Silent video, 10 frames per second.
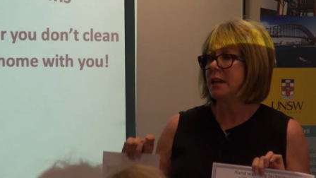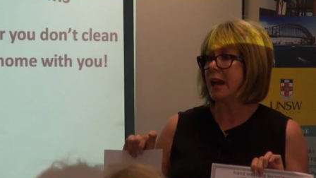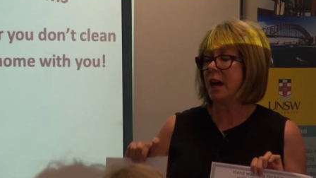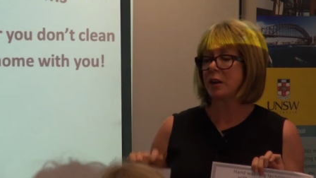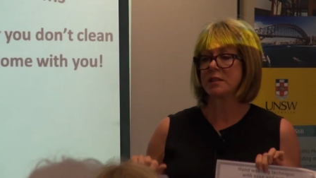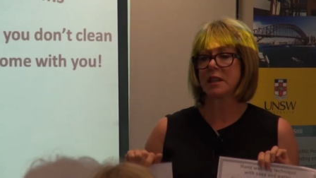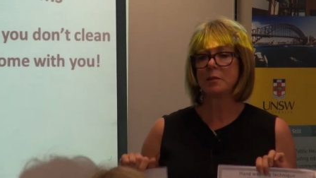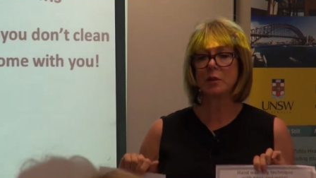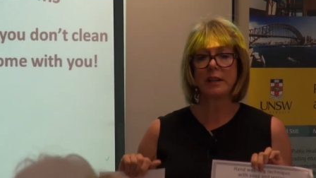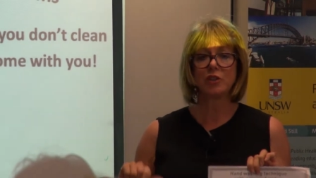Now,
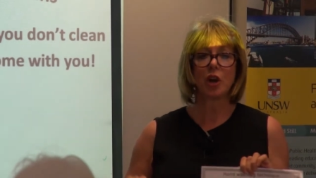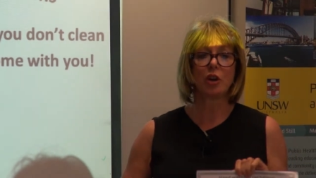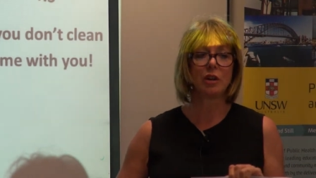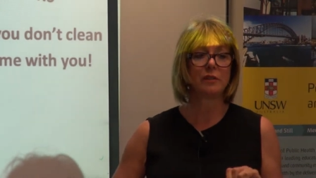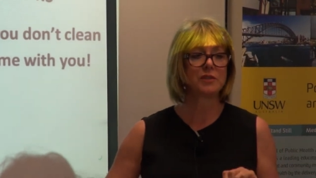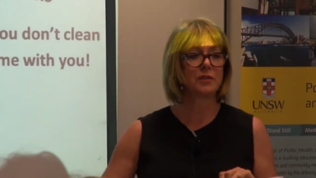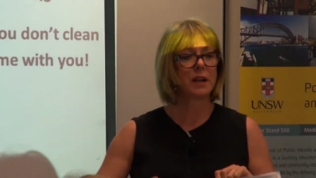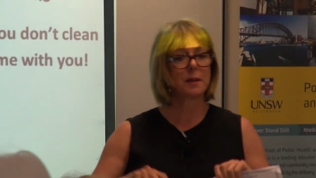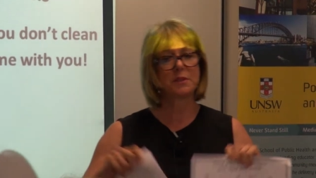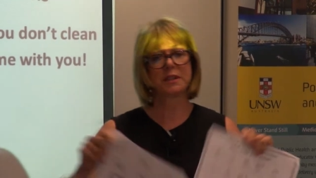WHO have
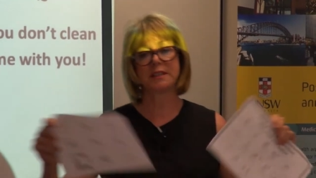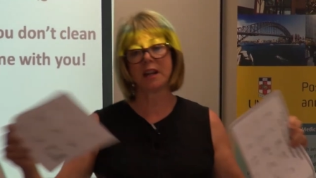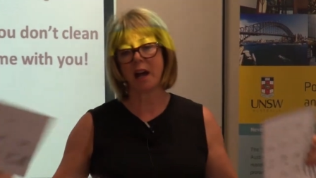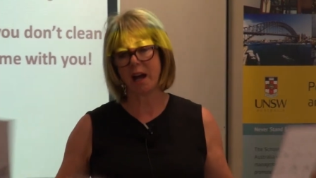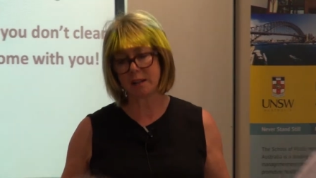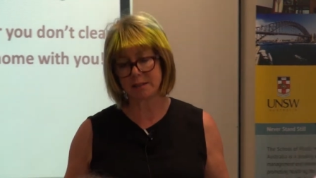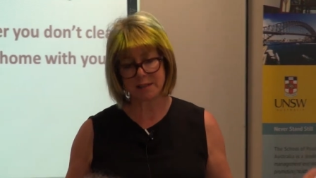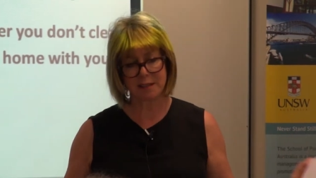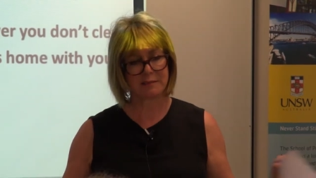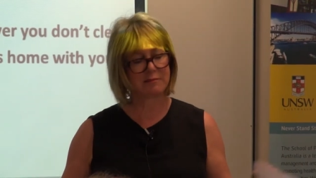developed a
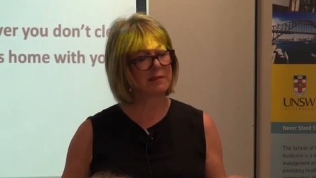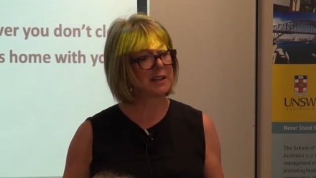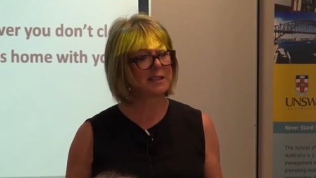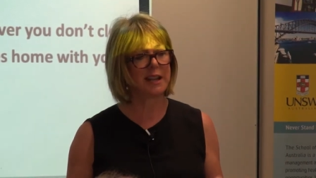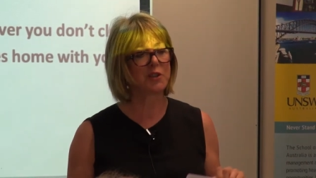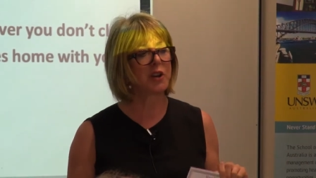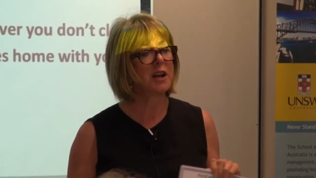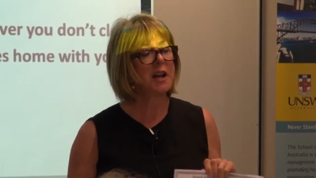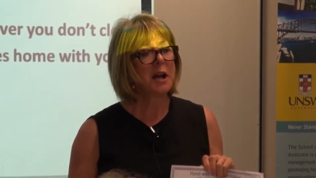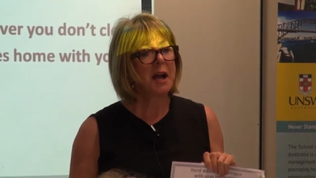dance and etc.
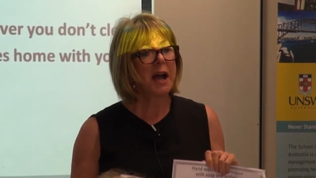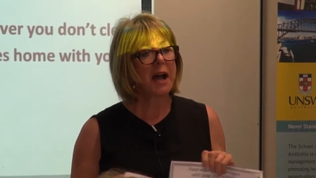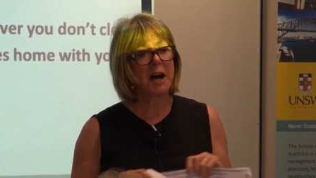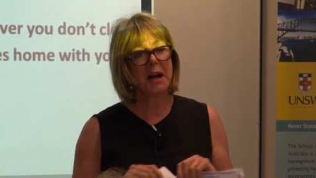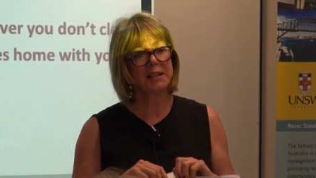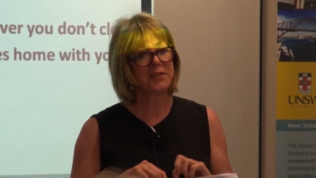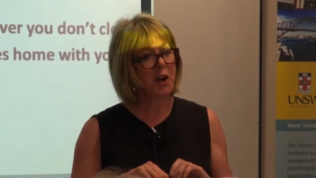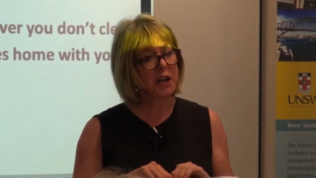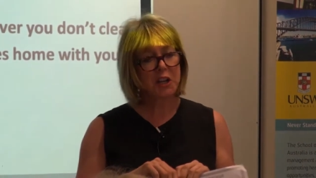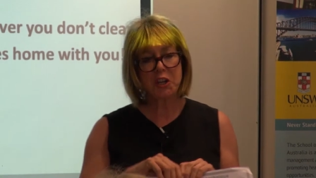Uh, and it's very